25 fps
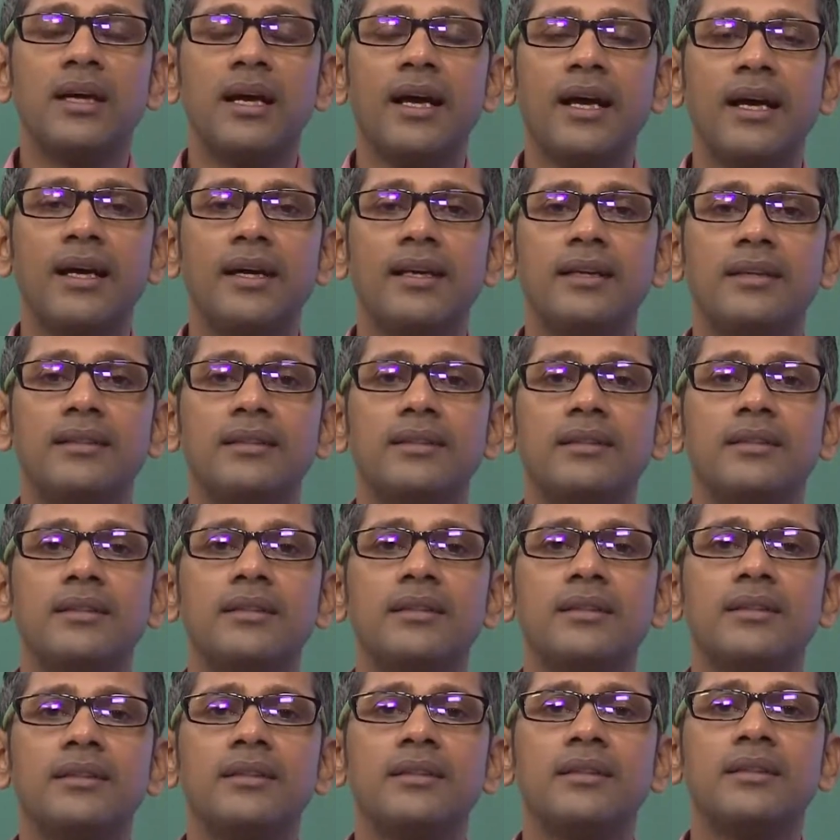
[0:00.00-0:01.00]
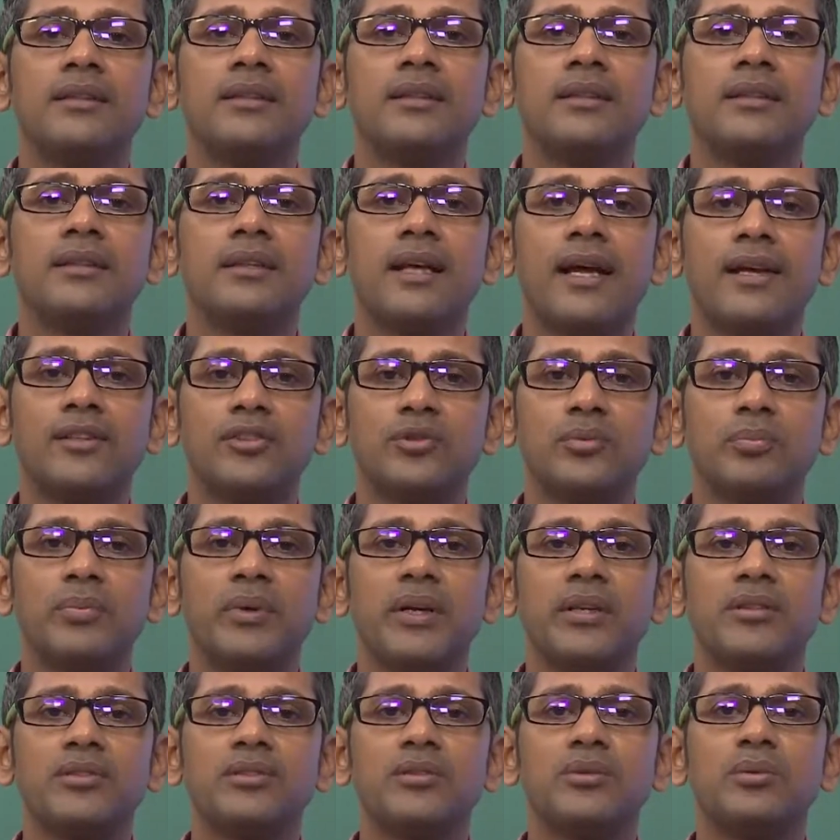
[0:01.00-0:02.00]
and the
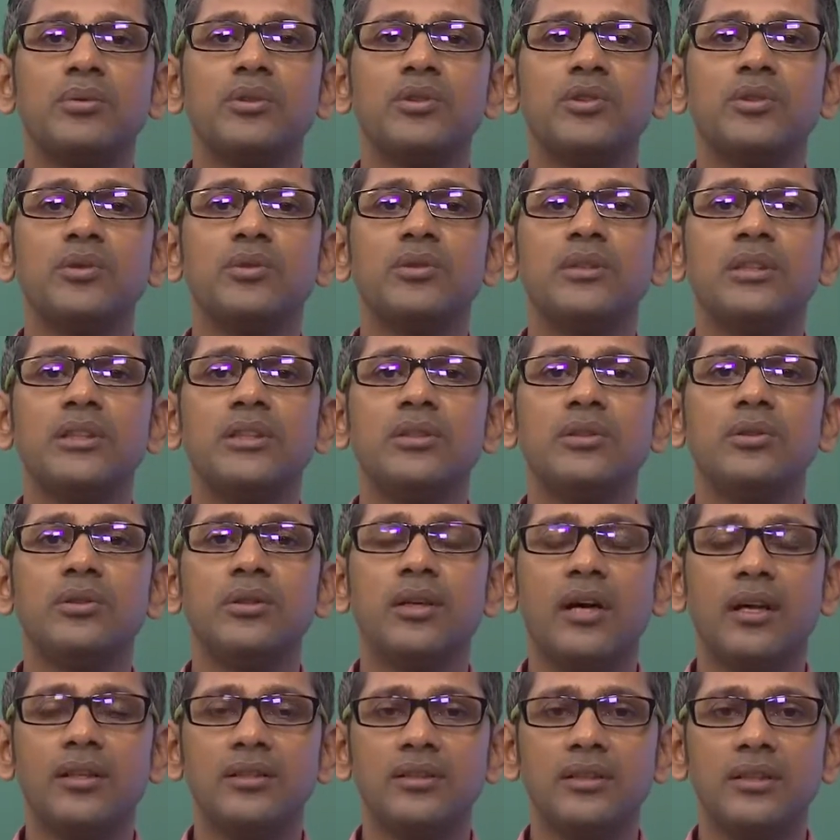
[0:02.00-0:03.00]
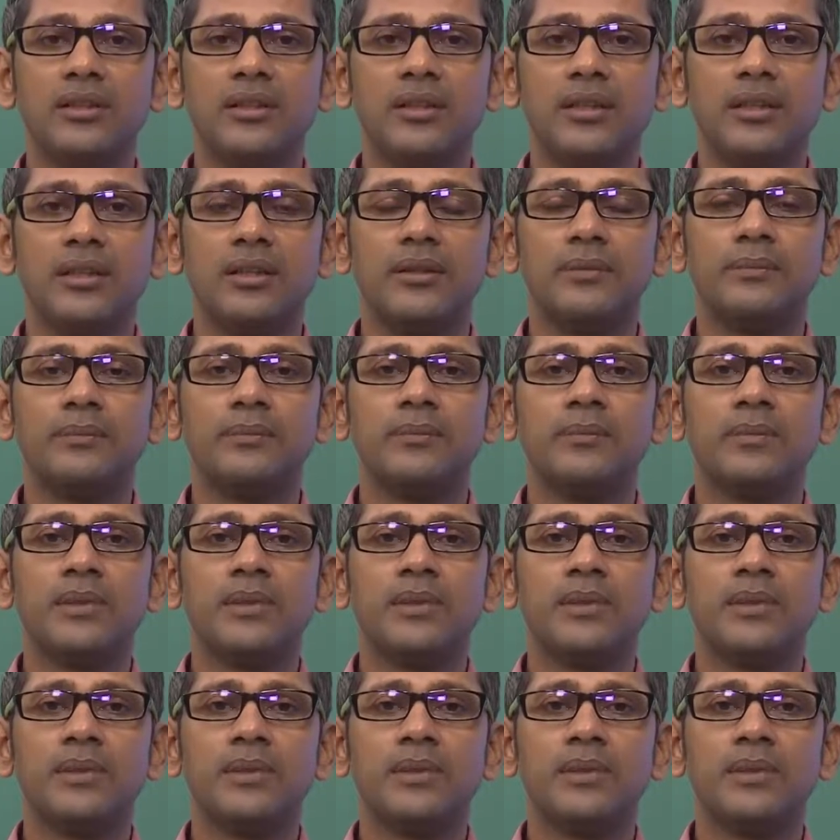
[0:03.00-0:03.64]
aspects which you need to consider